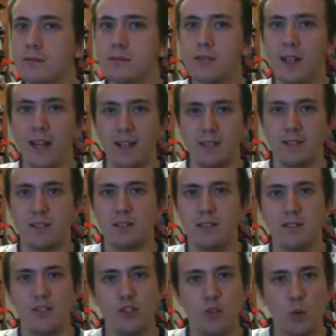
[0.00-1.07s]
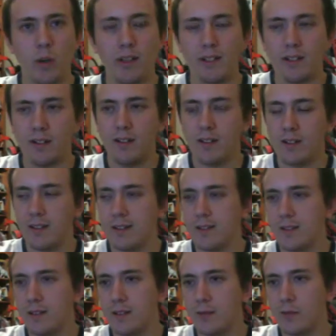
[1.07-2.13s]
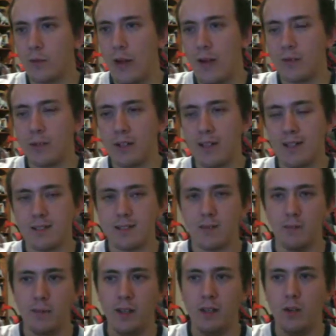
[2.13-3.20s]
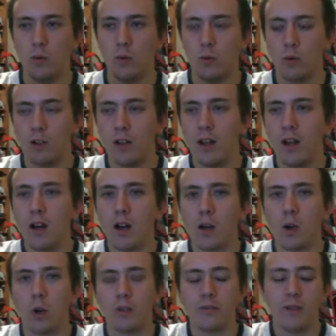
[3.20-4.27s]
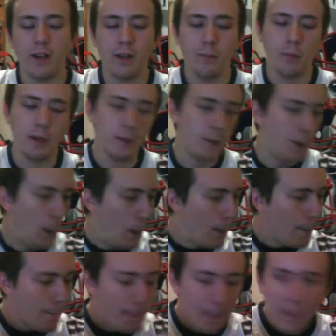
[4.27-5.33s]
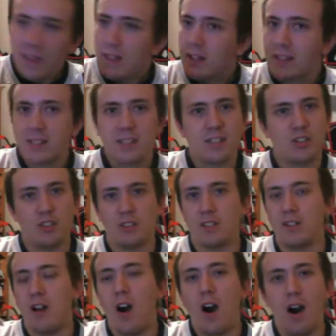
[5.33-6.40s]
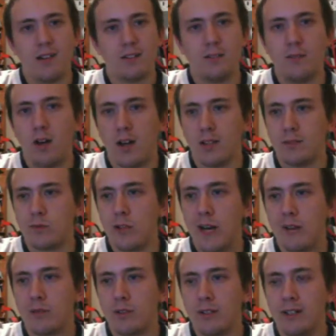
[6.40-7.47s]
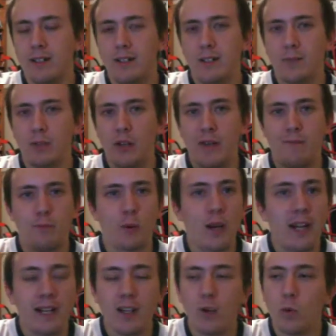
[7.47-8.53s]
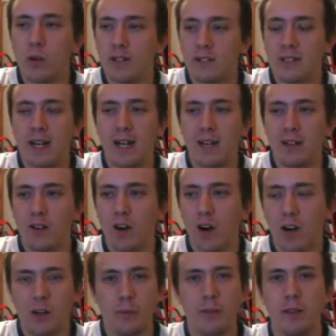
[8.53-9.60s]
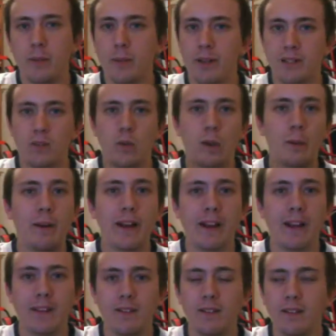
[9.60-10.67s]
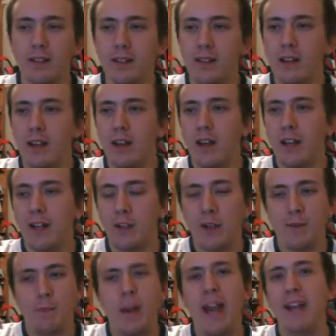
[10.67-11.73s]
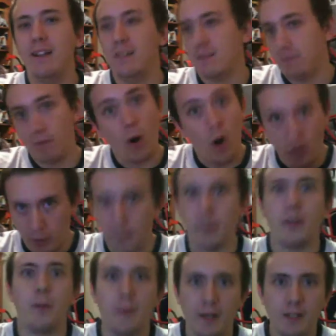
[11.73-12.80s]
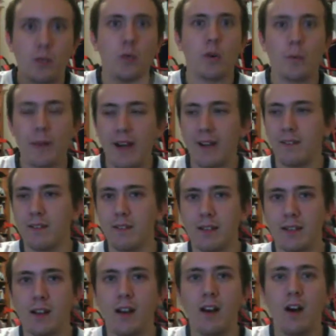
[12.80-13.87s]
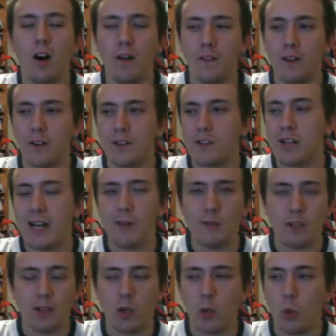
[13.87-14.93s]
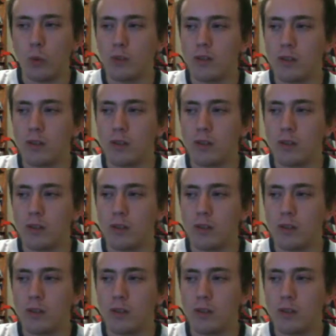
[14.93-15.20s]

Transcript: as joint to this rivalry as me or a Colts fan, but this is just an awesome, awesome rivalry. You have Brady on one side, arguably the best quarterback in the league, and you have Peyton, arguably the best quarterback in the league, on the other side with the Colts.